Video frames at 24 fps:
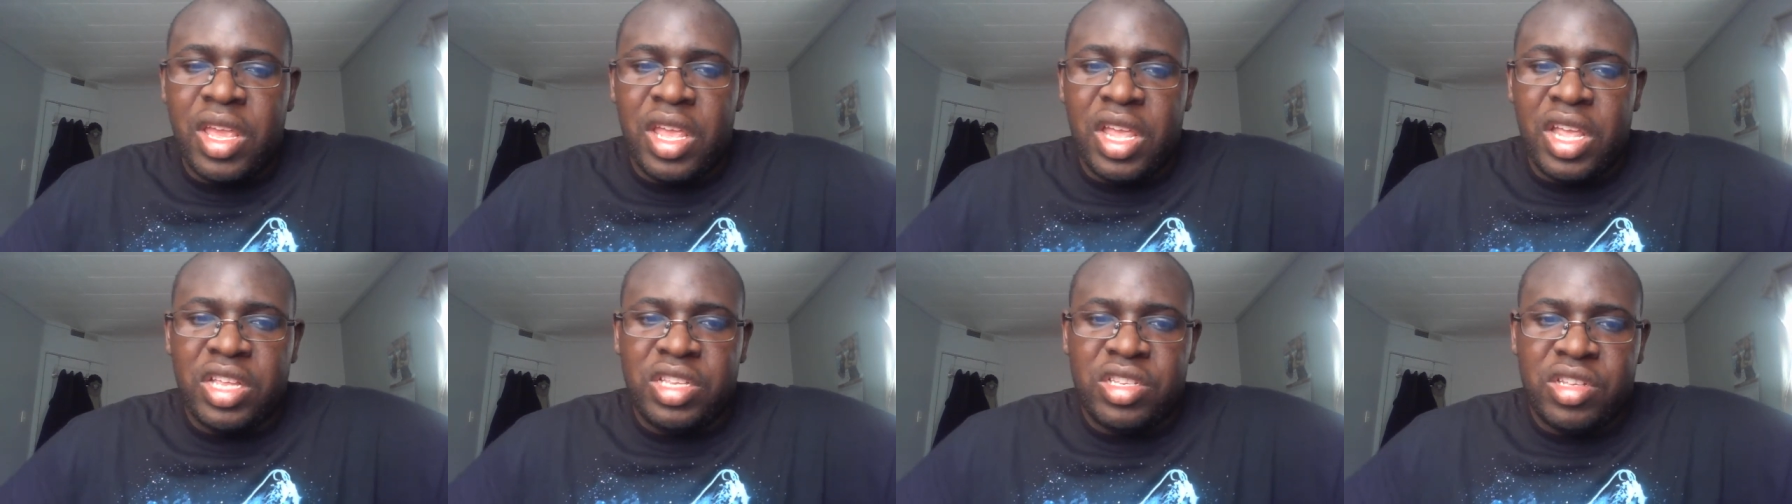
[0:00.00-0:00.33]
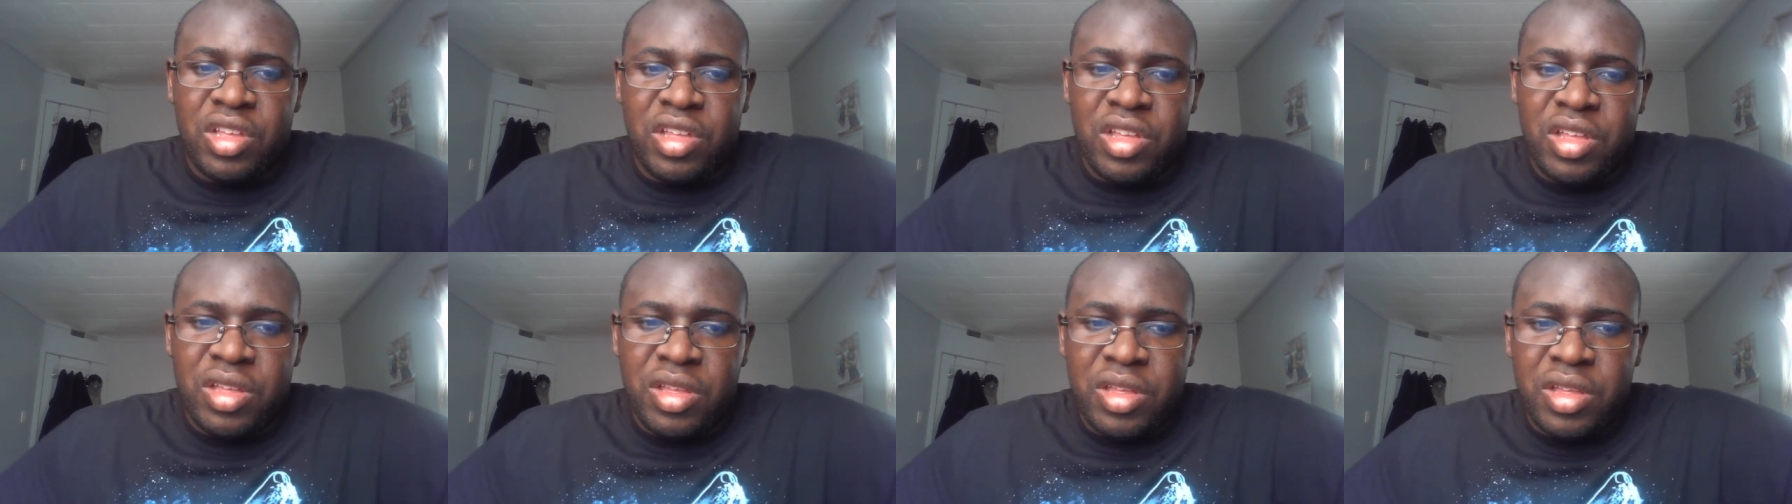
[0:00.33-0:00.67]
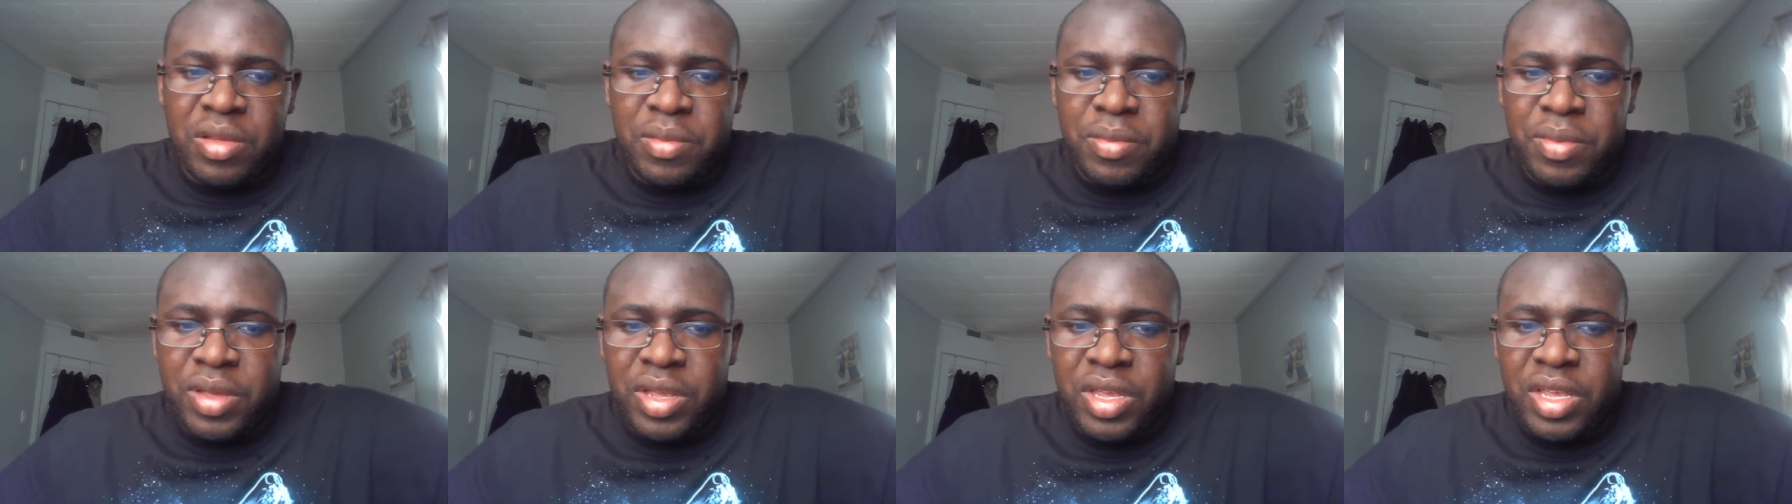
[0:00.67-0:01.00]
it's going
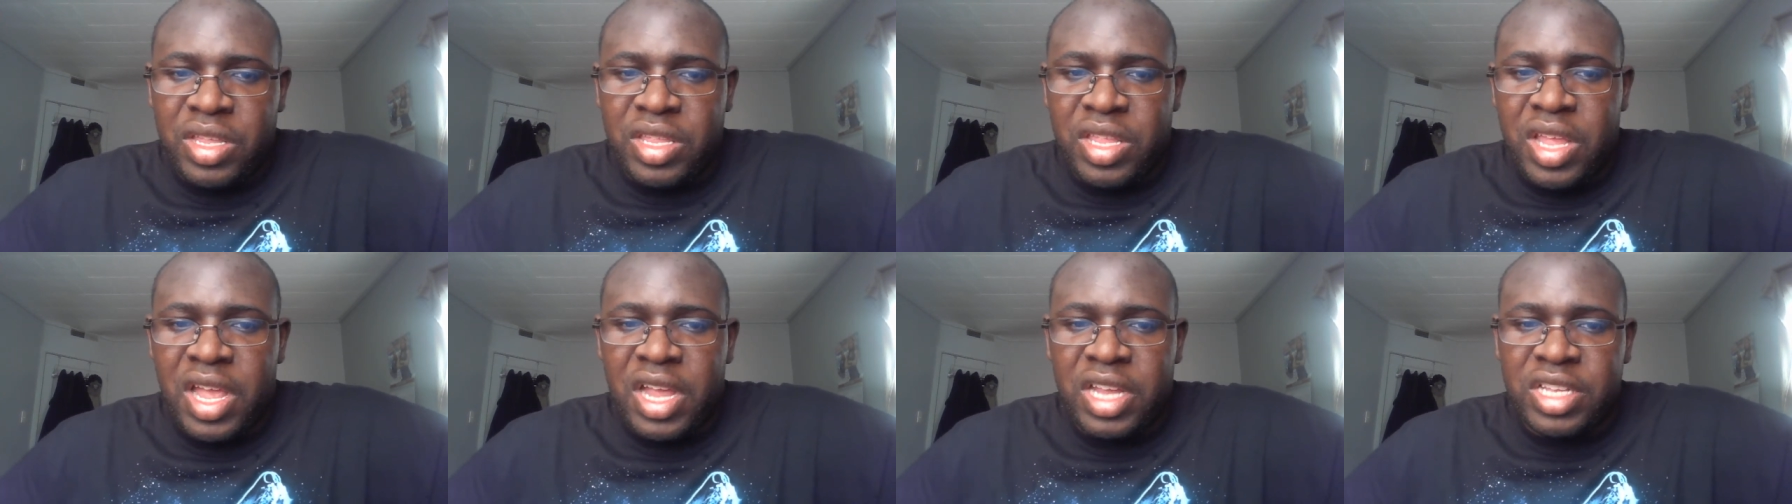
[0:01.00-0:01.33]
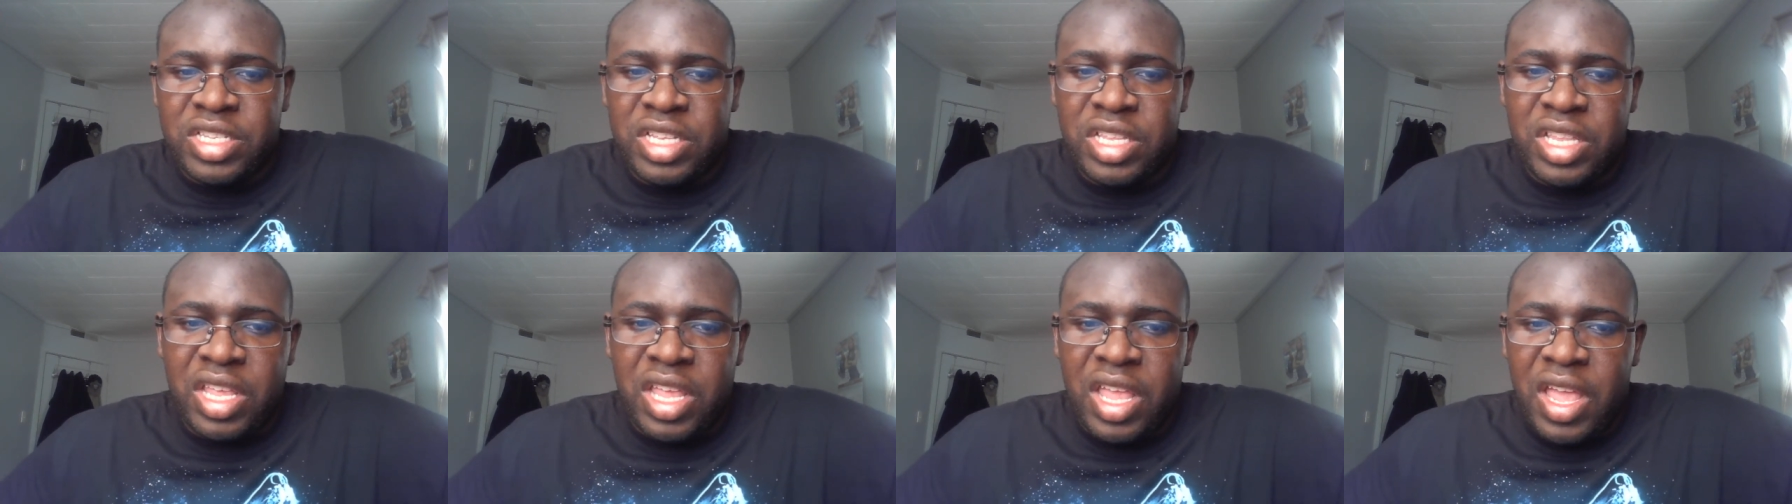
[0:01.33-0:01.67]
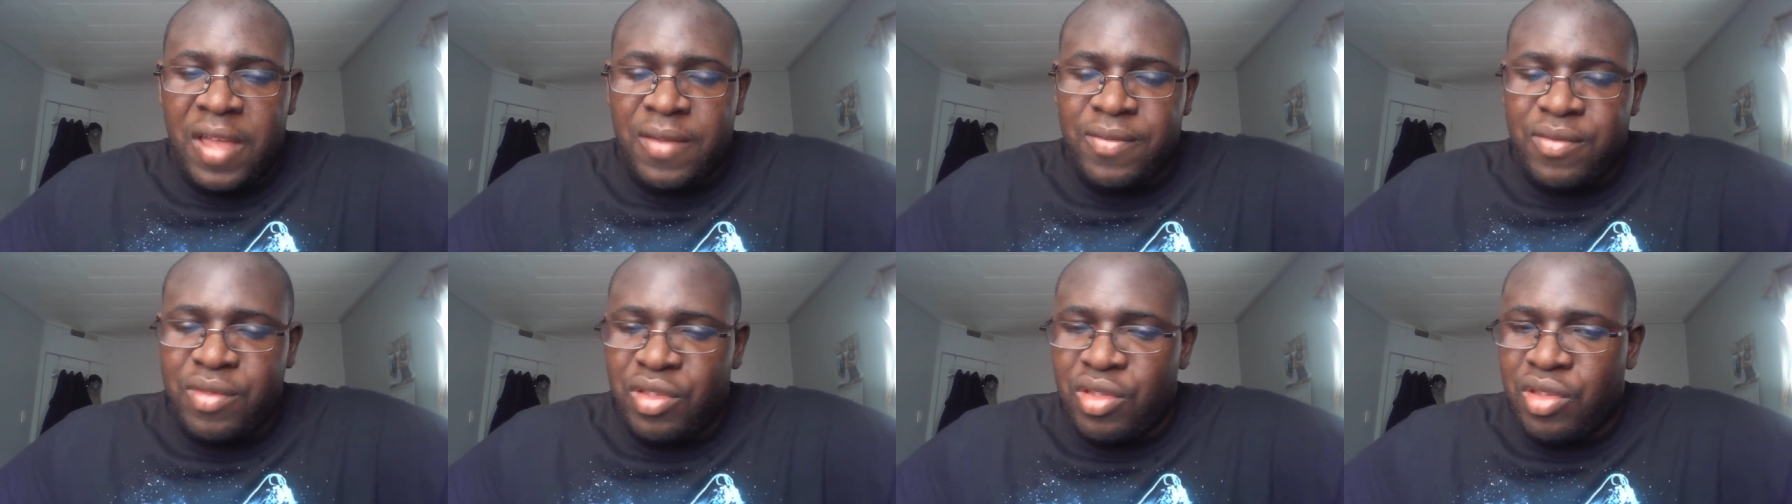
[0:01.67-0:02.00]
to be nice in the
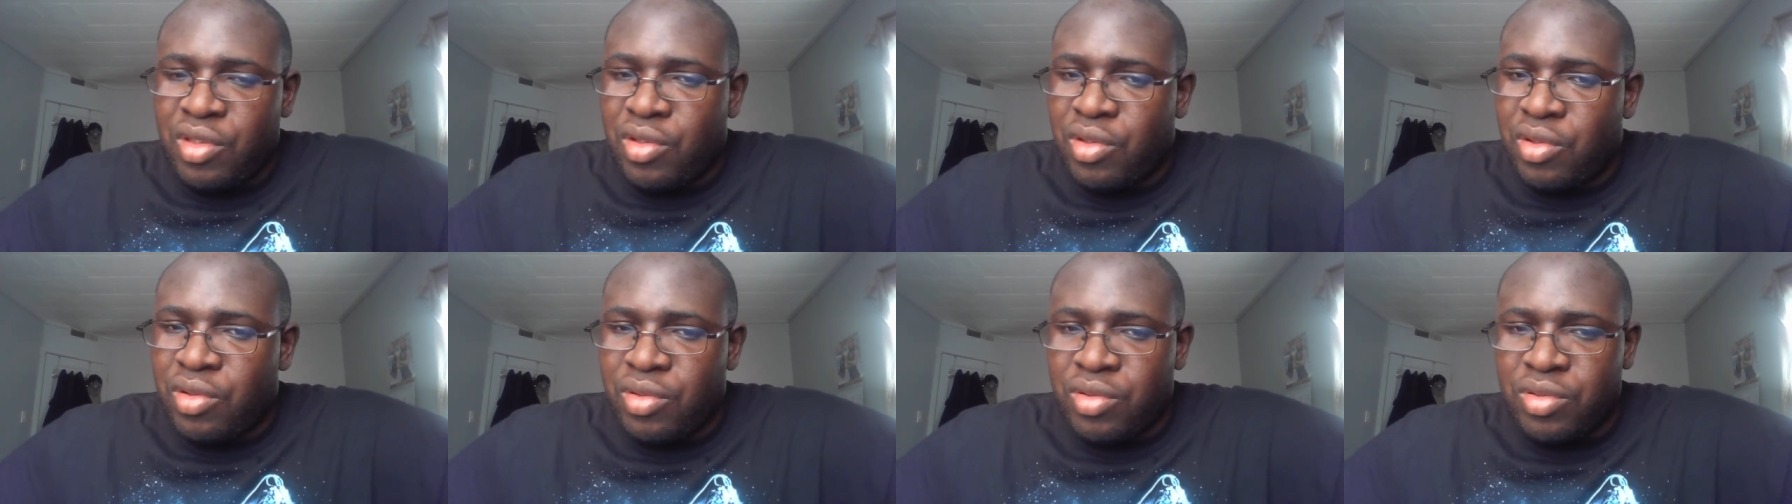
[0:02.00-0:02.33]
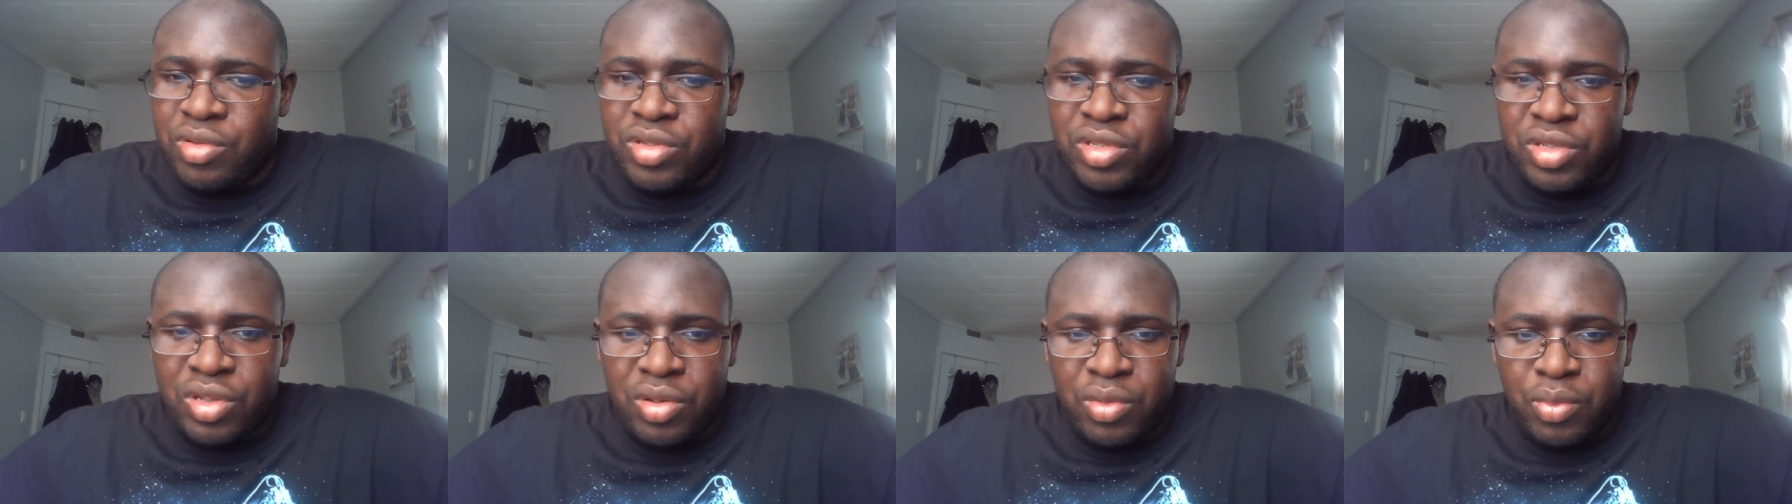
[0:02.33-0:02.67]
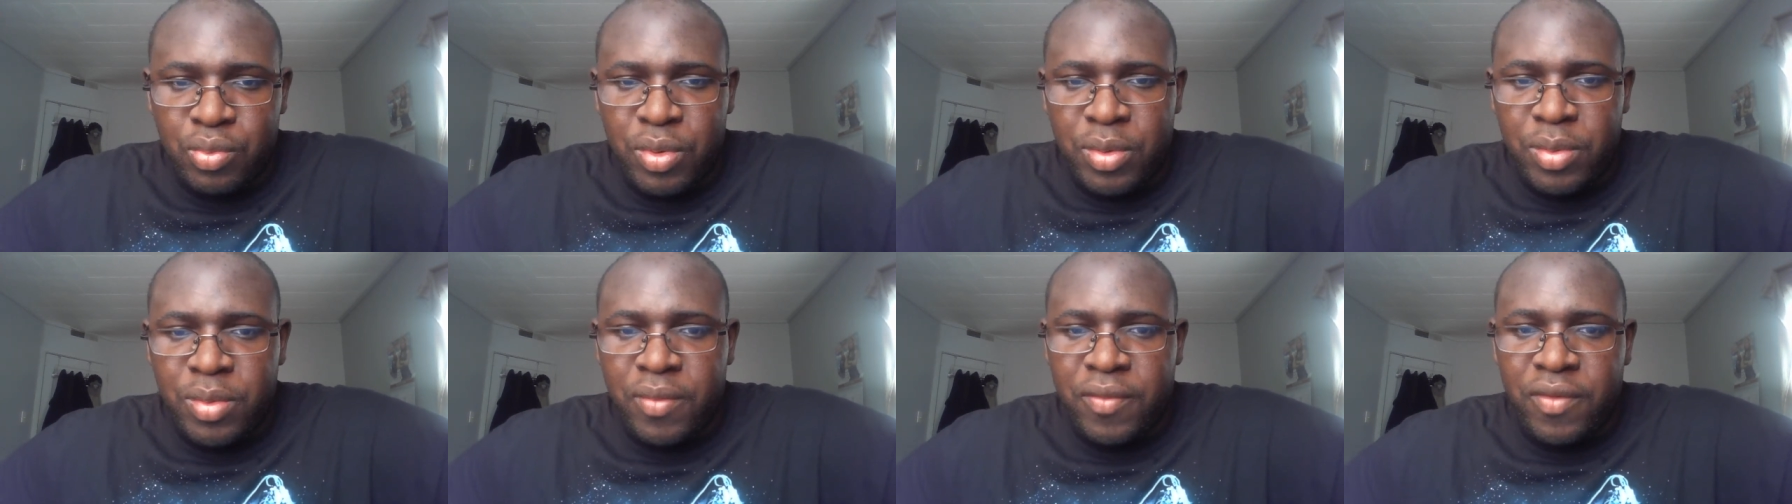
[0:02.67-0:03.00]
afternoon, so
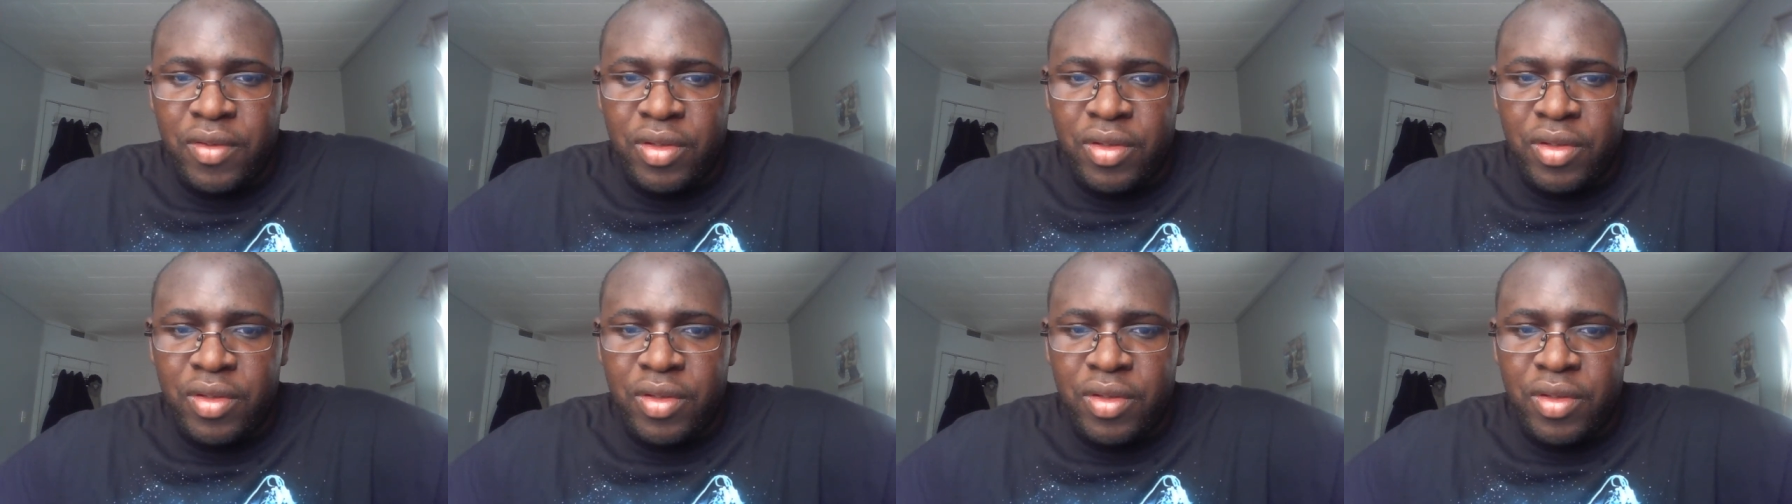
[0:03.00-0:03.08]
we will